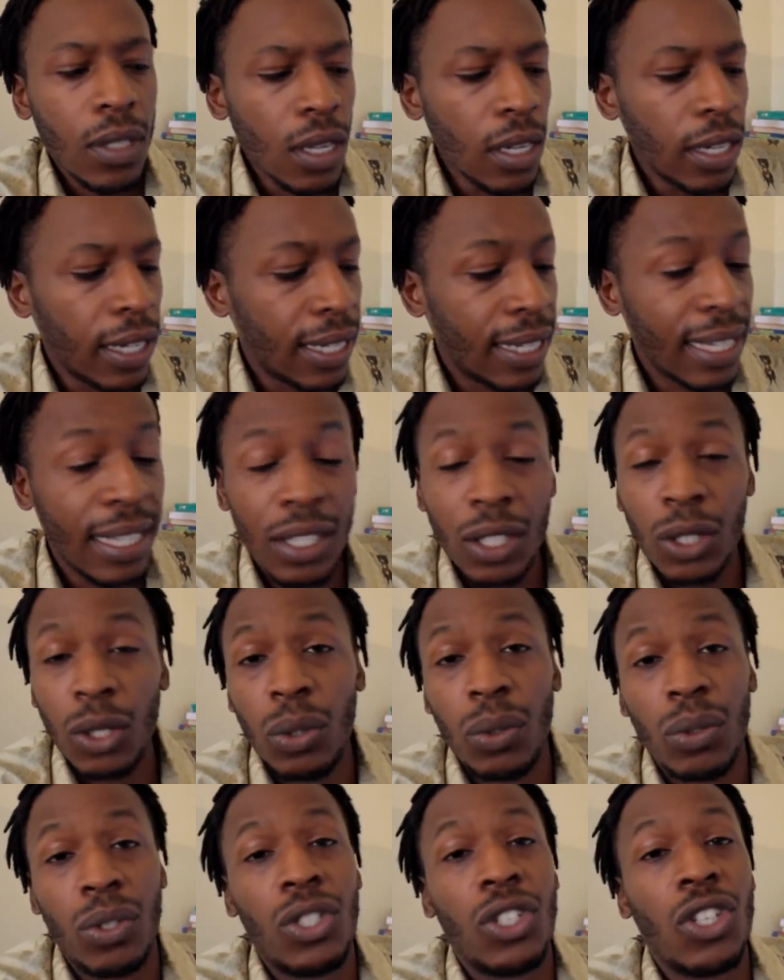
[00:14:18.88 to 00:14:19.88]
he doesn't
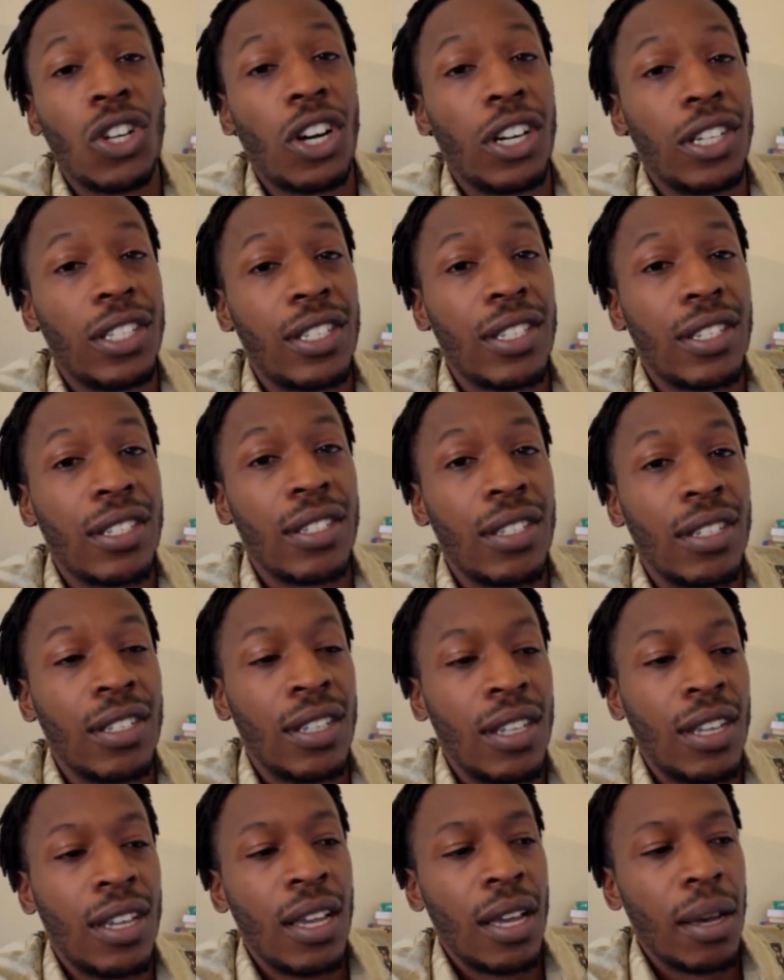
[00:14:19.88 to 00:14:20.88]
use charts.
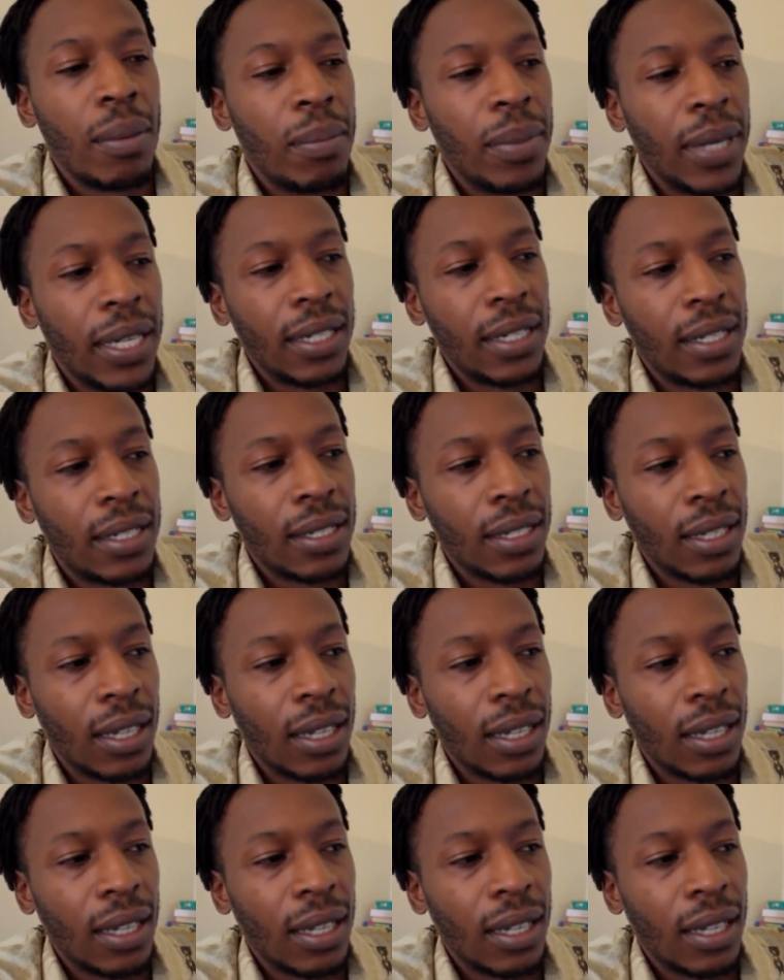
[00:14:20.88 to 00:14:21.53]
But